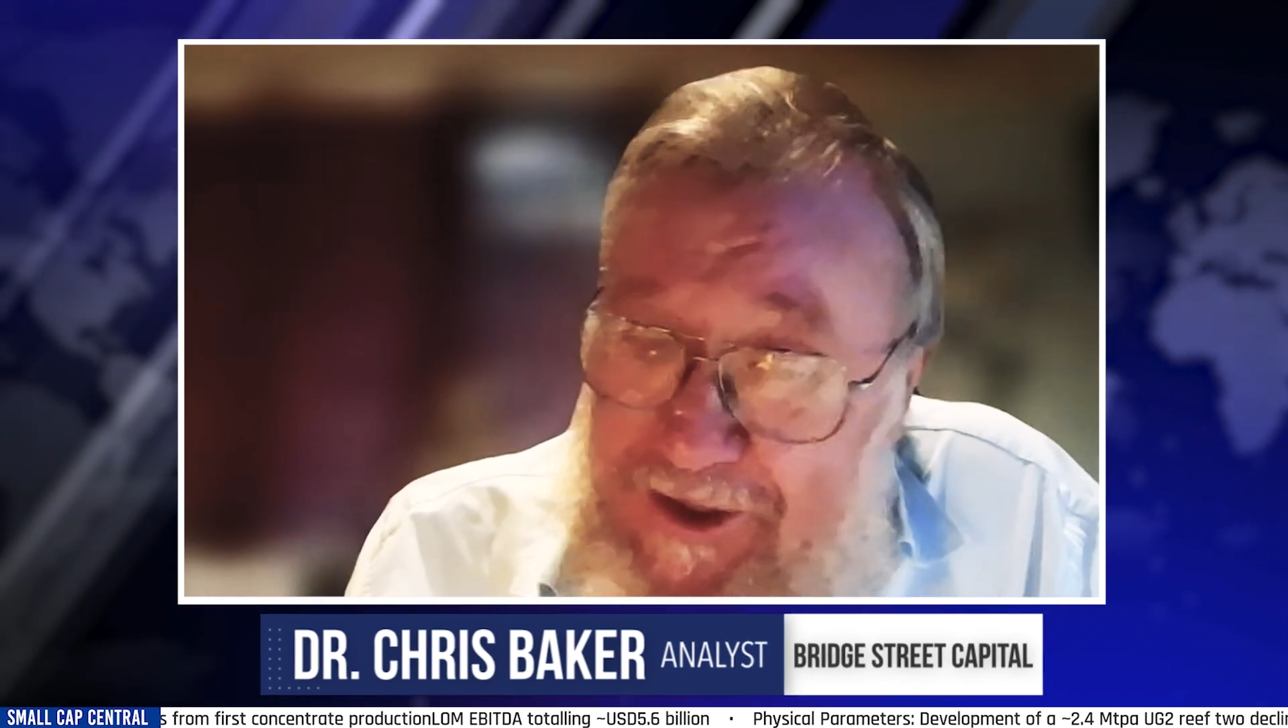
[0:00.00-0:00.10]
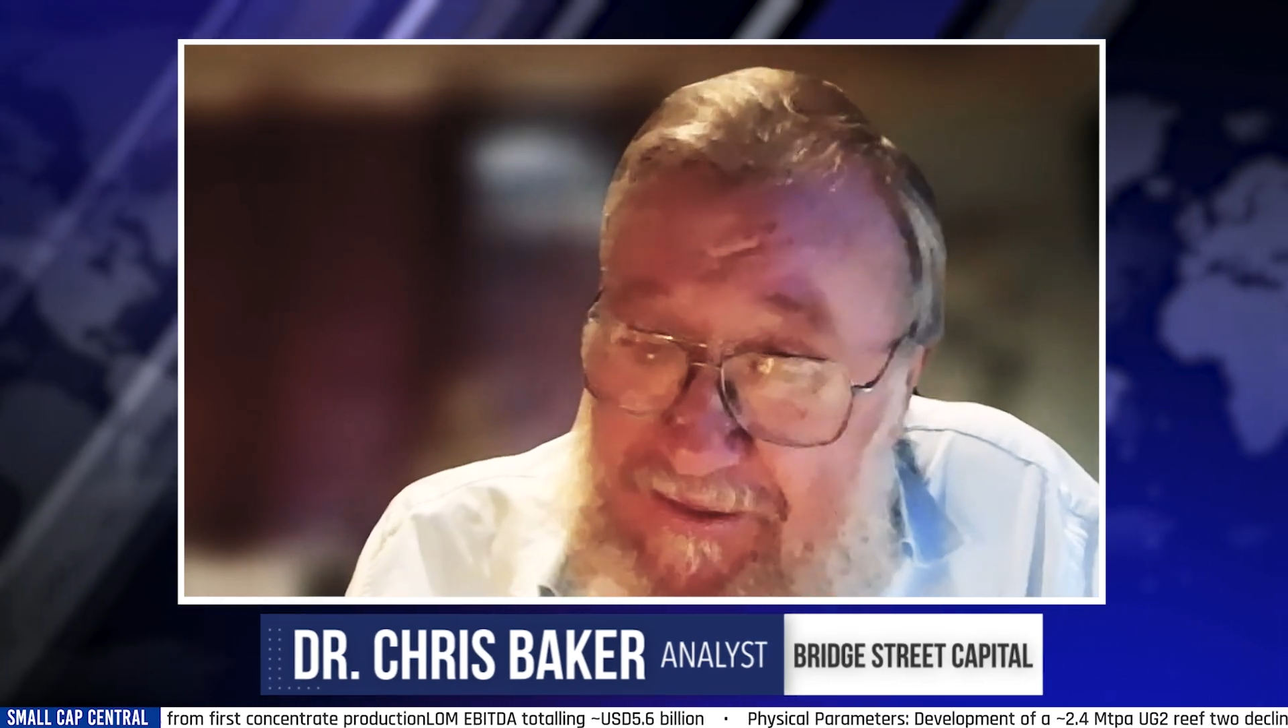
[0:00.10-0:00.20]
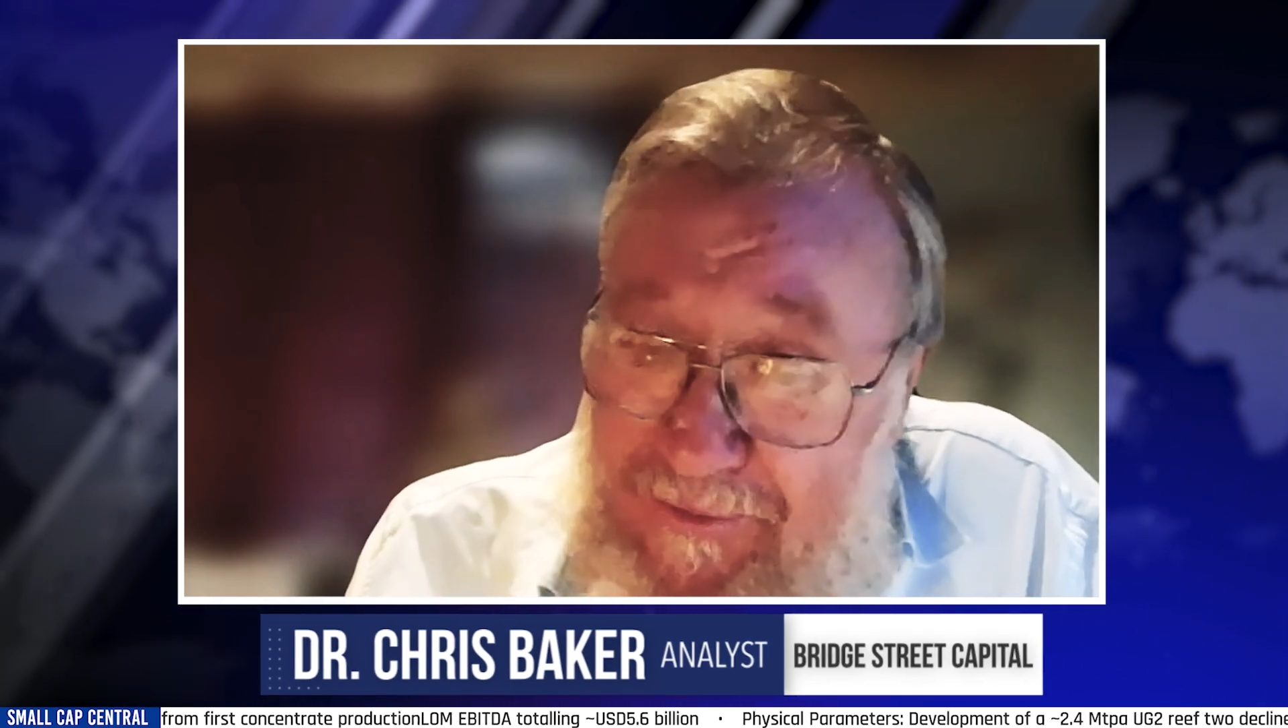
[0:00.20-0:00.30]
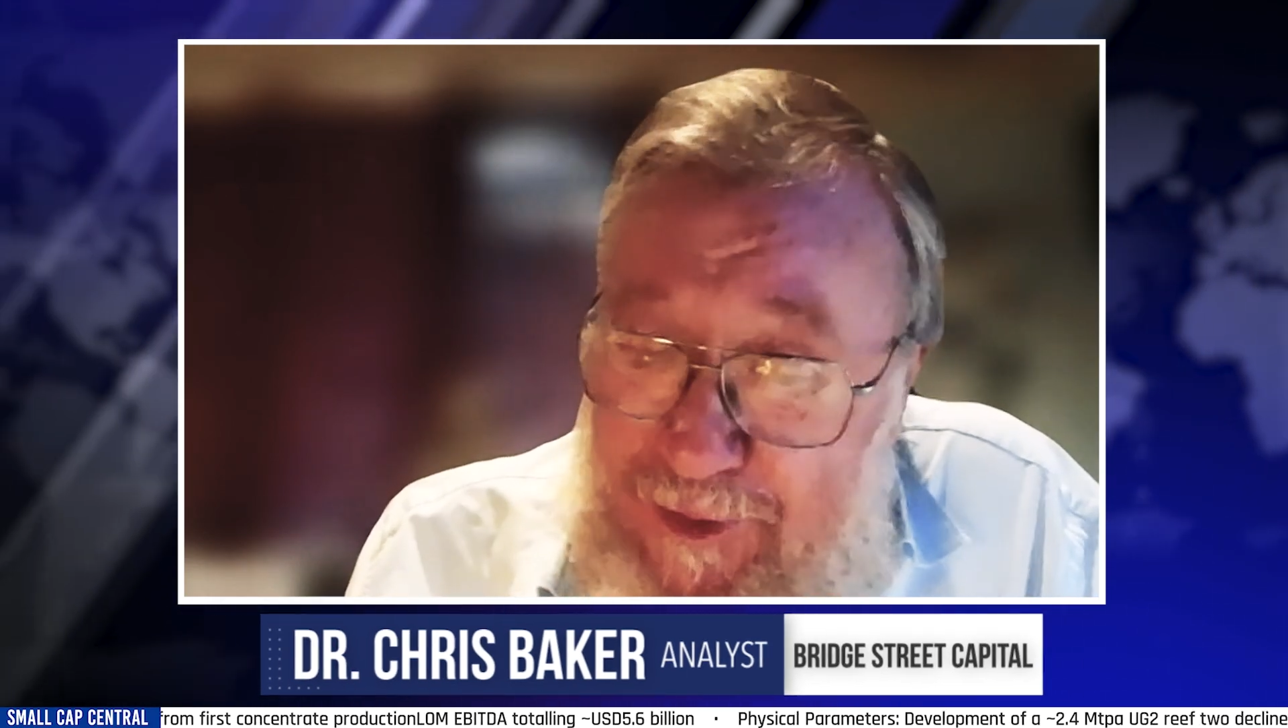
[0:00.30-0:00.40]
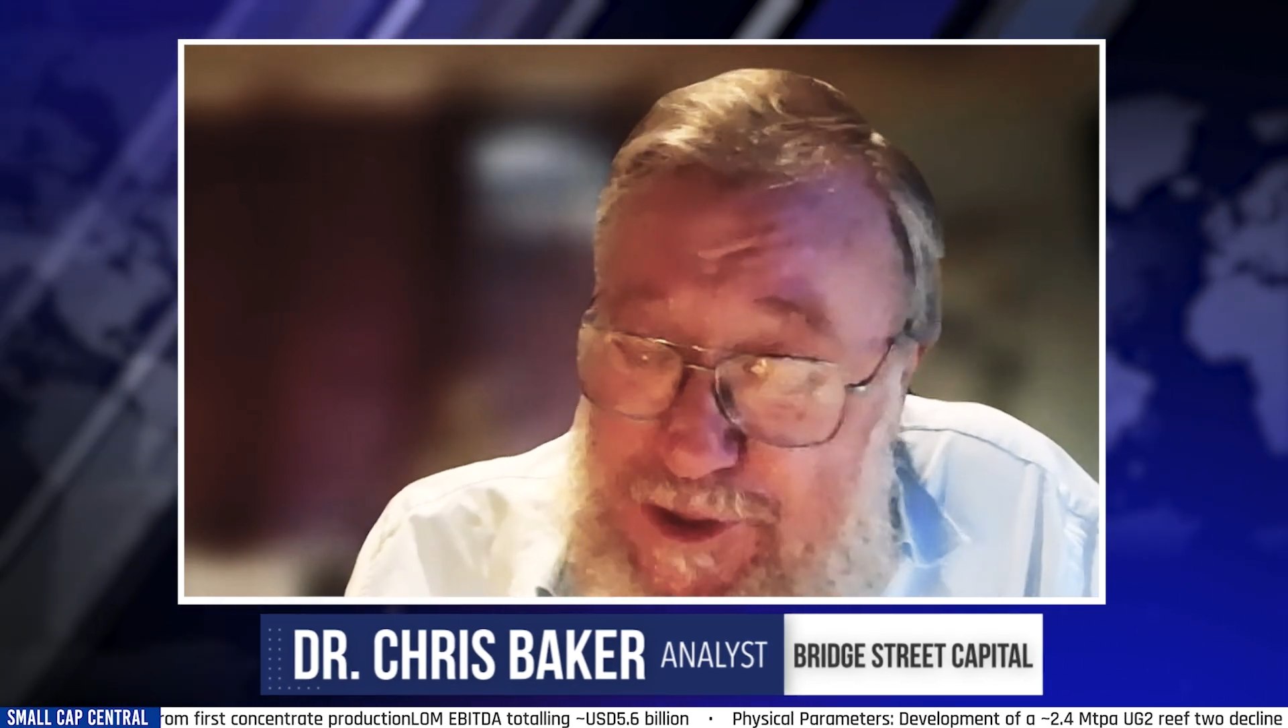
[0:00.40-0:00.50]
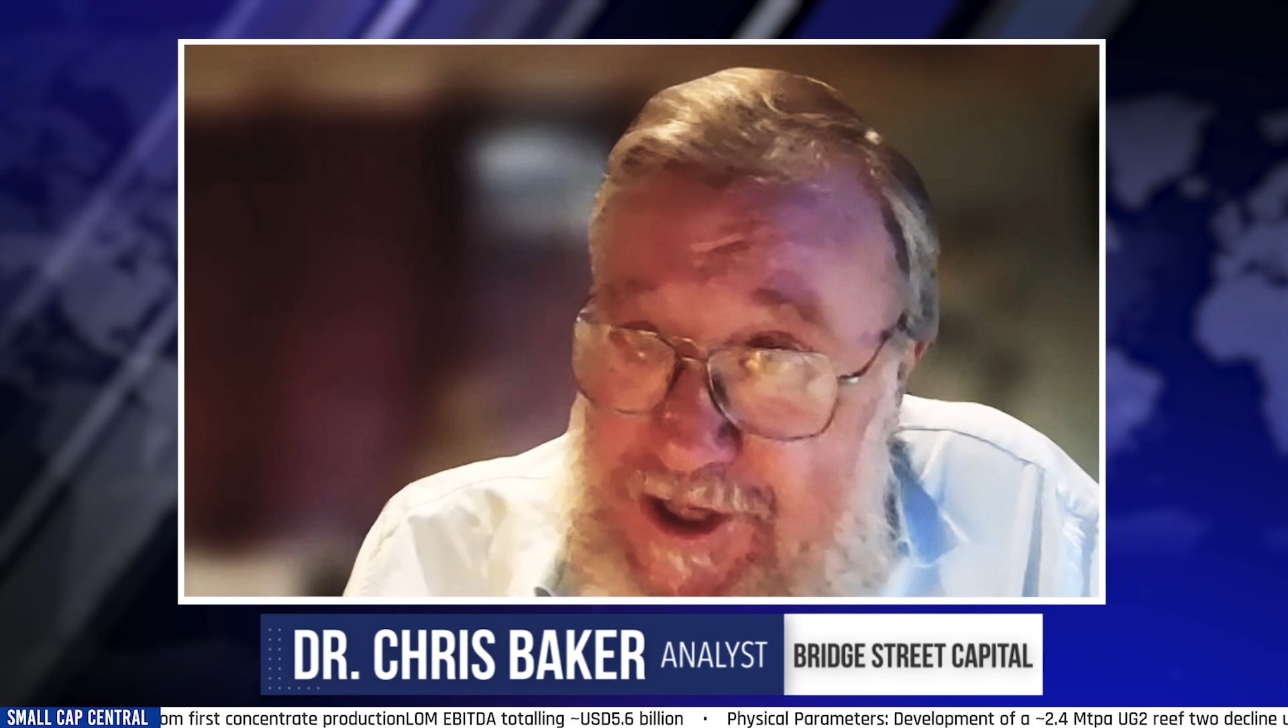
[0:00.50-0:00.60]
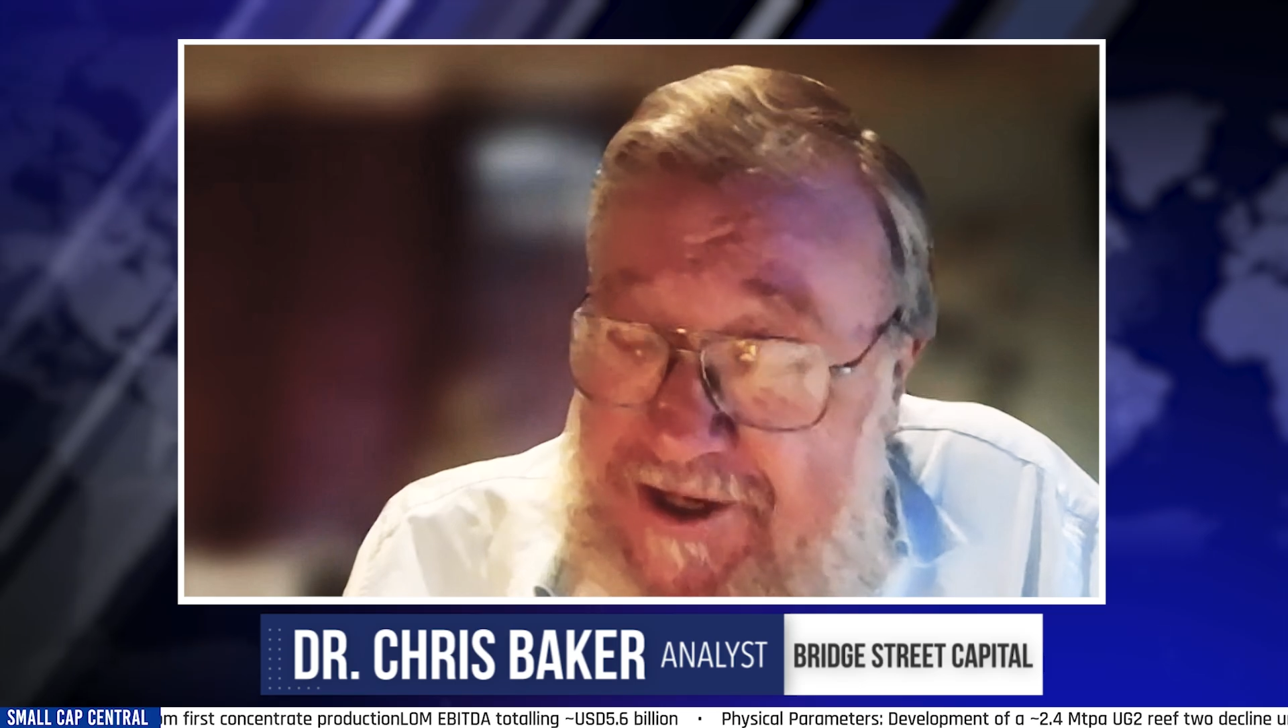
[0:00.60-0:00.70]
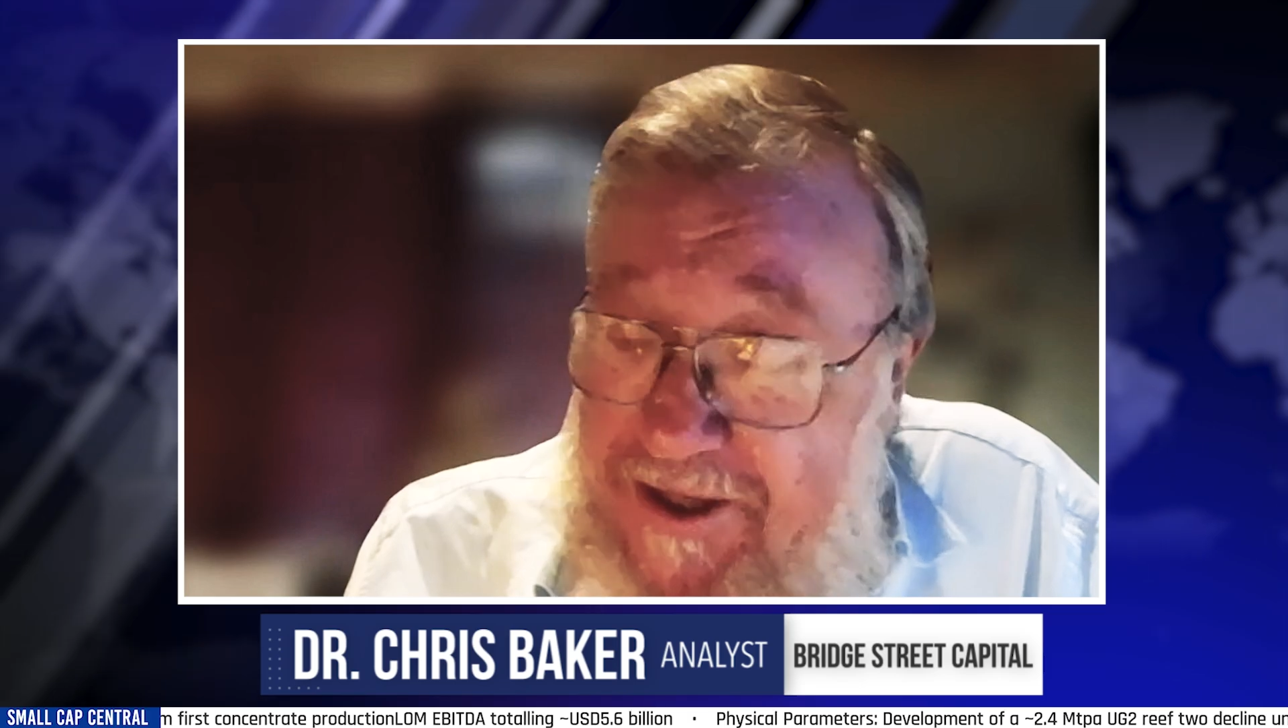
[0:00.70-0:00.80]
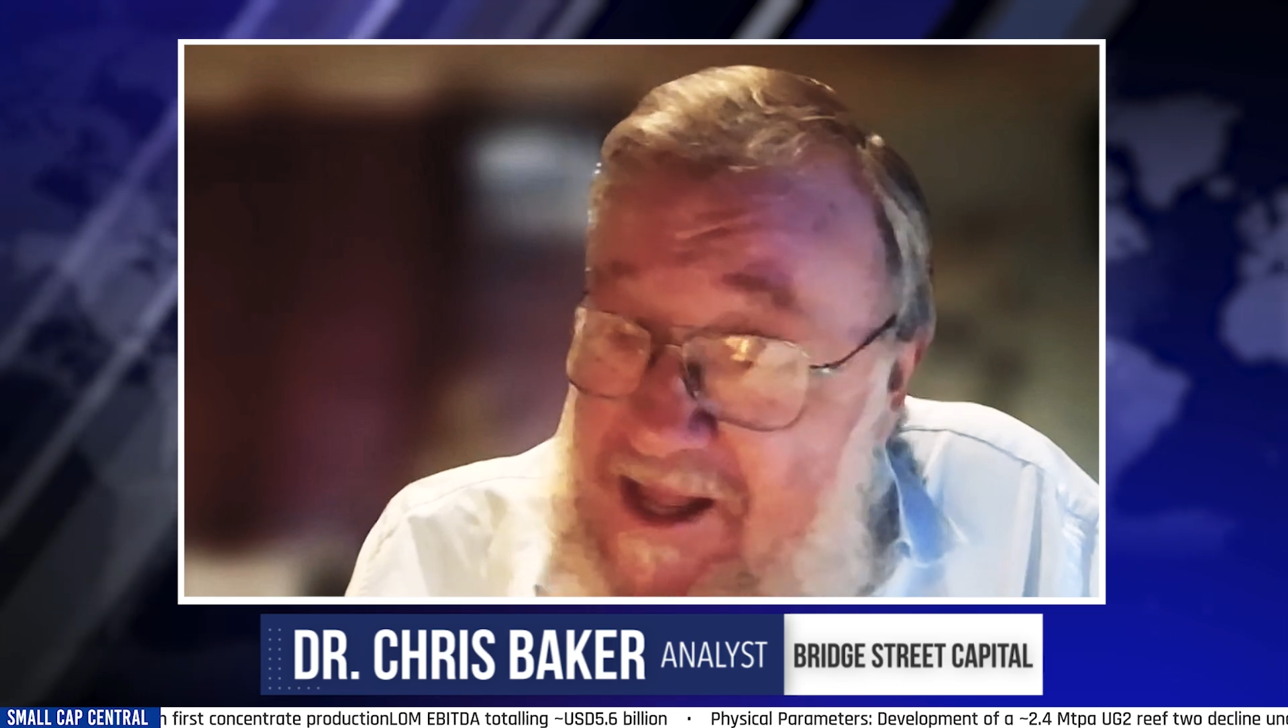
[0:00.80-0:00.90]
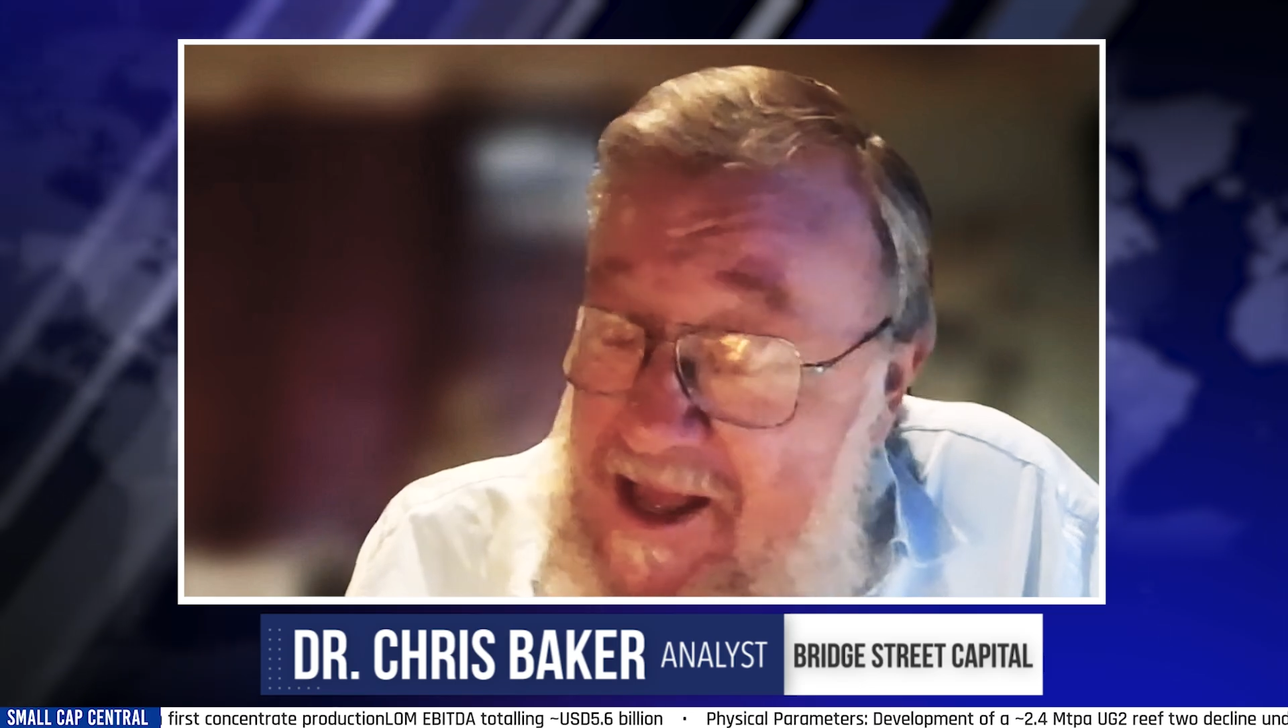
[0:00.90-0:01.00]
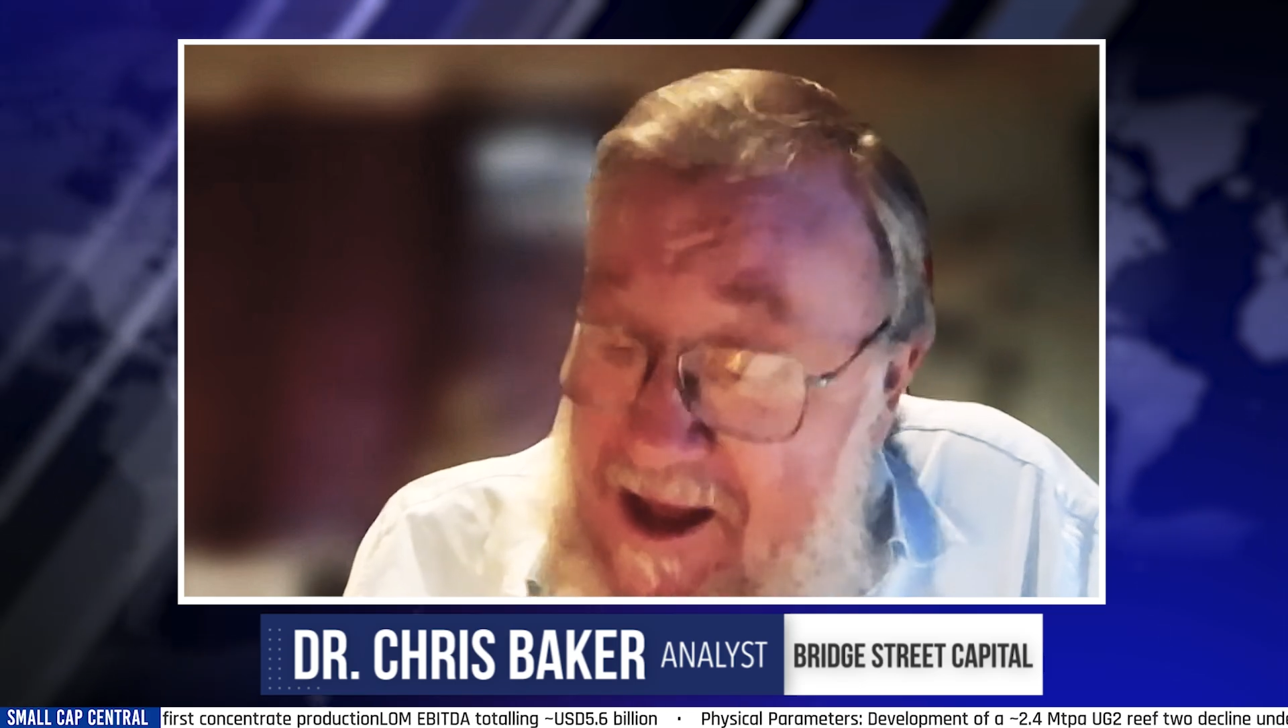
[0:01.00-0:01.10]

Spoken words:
deliver on schedule?